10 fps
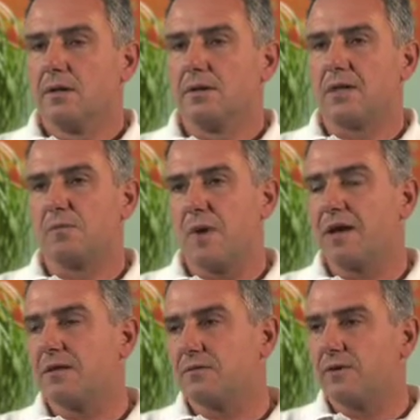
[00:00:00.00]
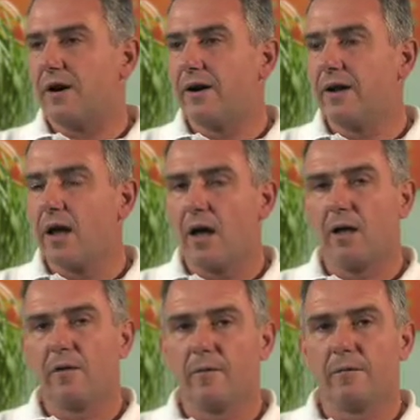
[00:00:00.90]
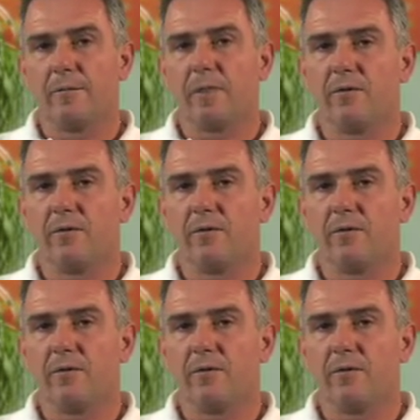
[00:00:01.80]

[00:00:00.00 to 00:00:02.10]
that make it very um,